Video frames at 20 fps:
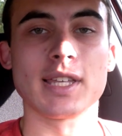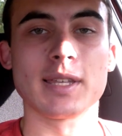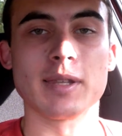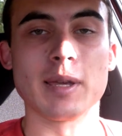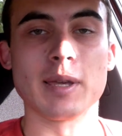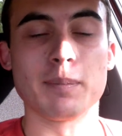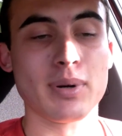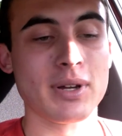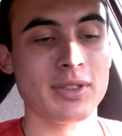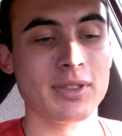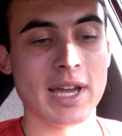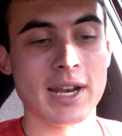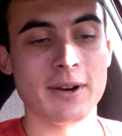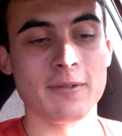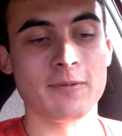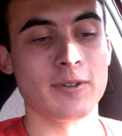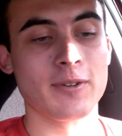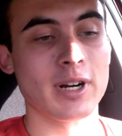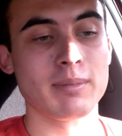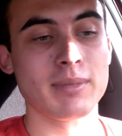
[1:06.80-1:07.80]
you put that in
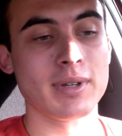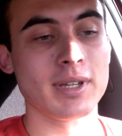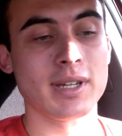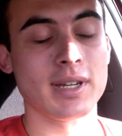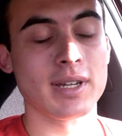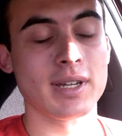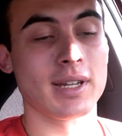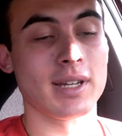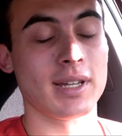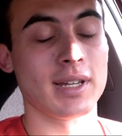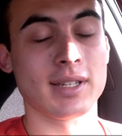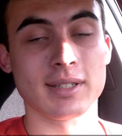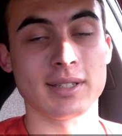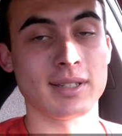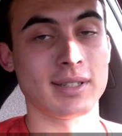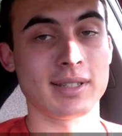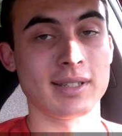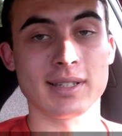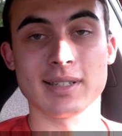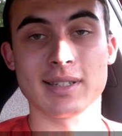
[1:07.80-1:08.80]
front of me,
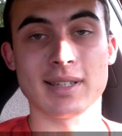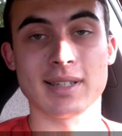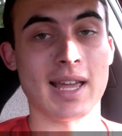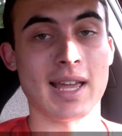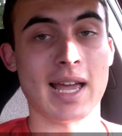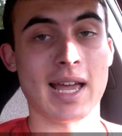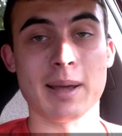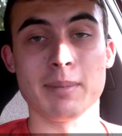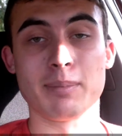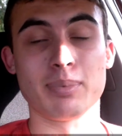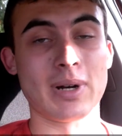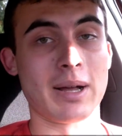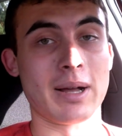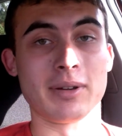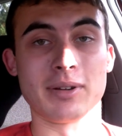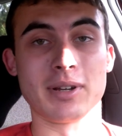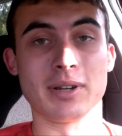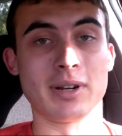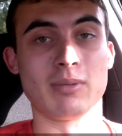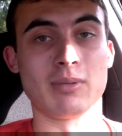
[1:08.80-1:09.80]
I'm probably
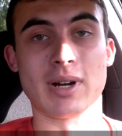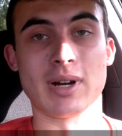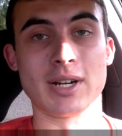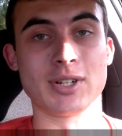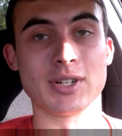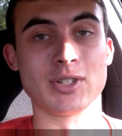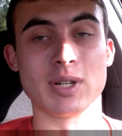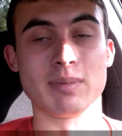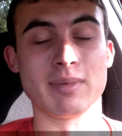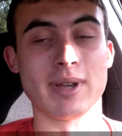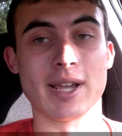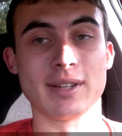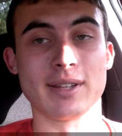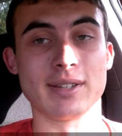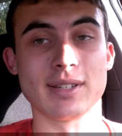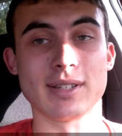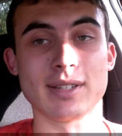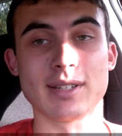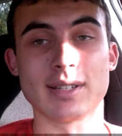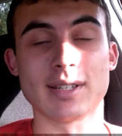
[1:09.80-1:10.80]
gonna watch it, man.
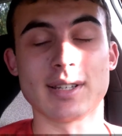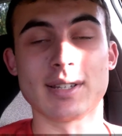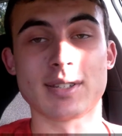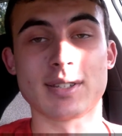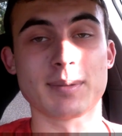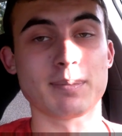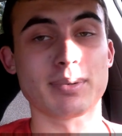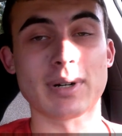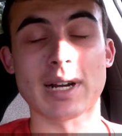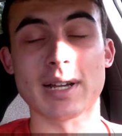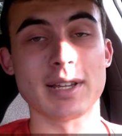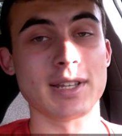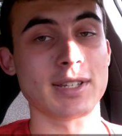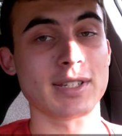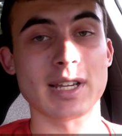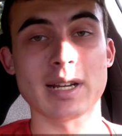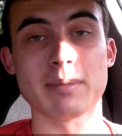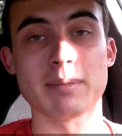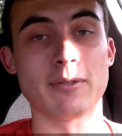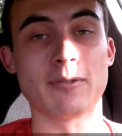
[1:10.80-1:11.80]
It's
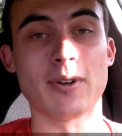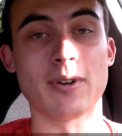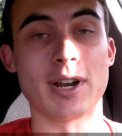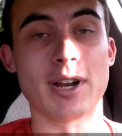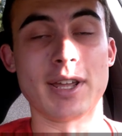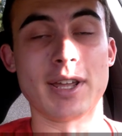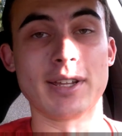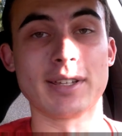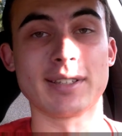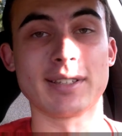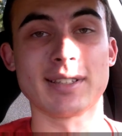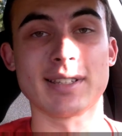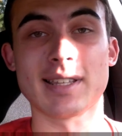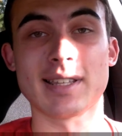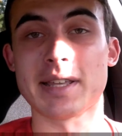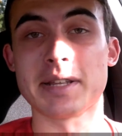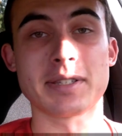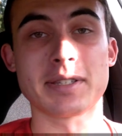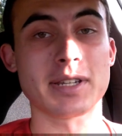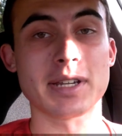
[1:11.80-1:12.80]
gonna be funny.
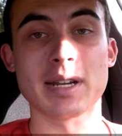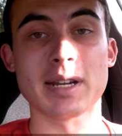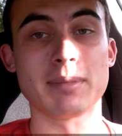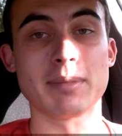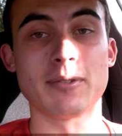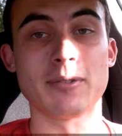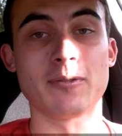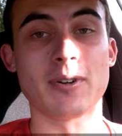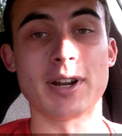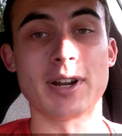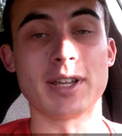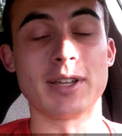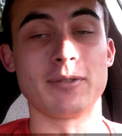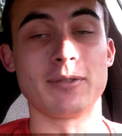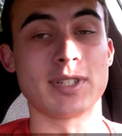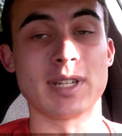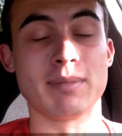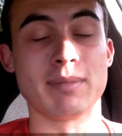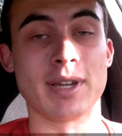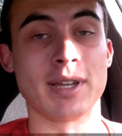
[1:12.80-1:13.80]
It's gonna be funny
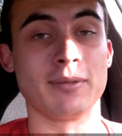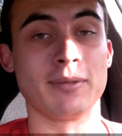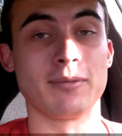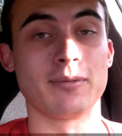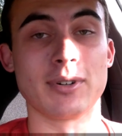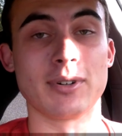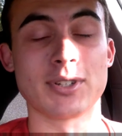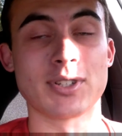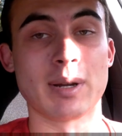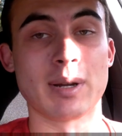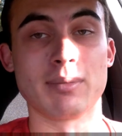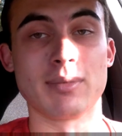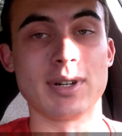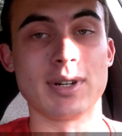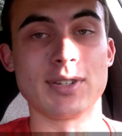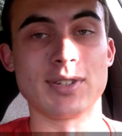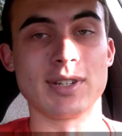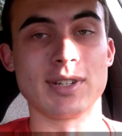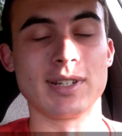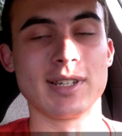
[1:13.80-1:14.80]
to me for some
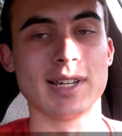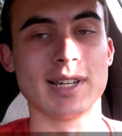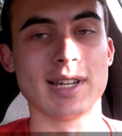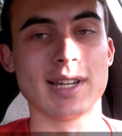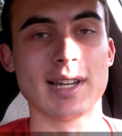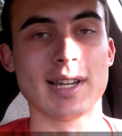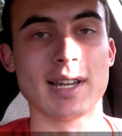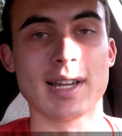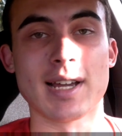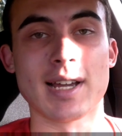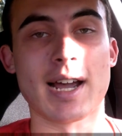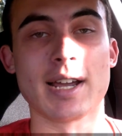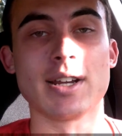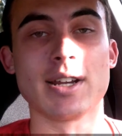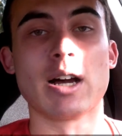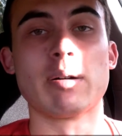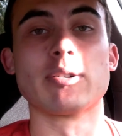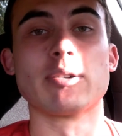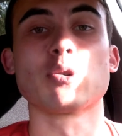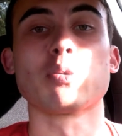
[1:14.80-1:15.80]
reason. I
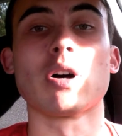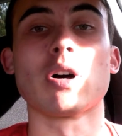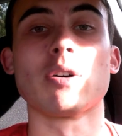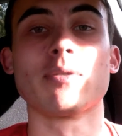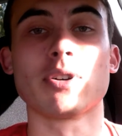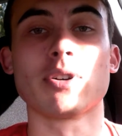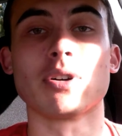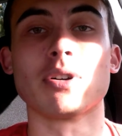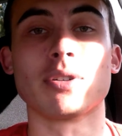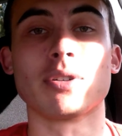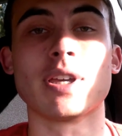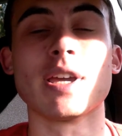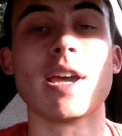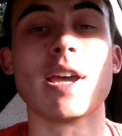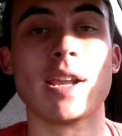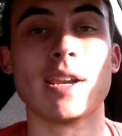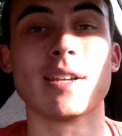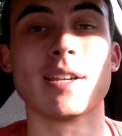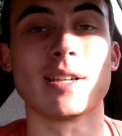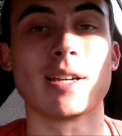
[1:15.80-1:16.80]
know, a 12-year-old
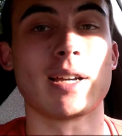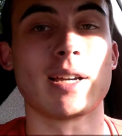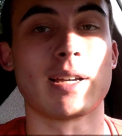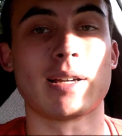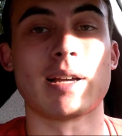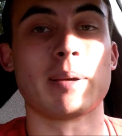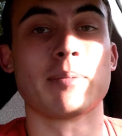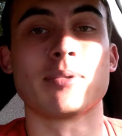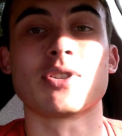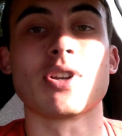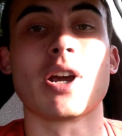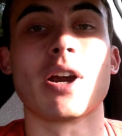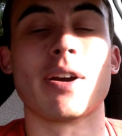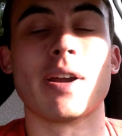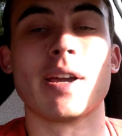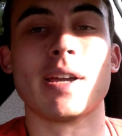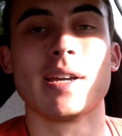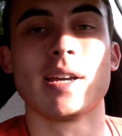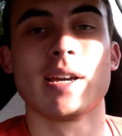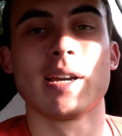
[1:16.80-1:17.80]
kid. I'm
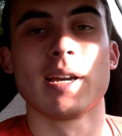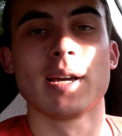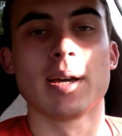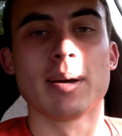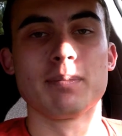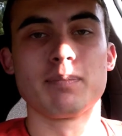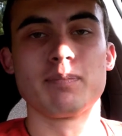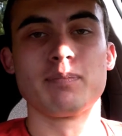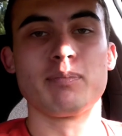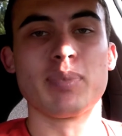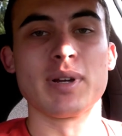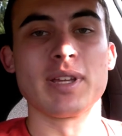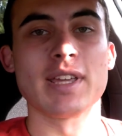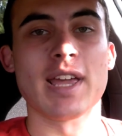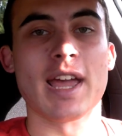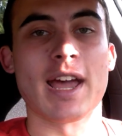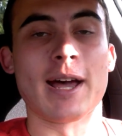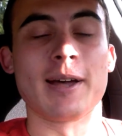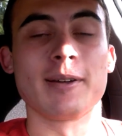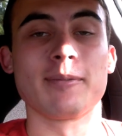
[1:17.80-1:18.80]
sorry. But
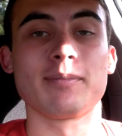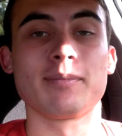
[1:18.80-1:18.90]
yeah,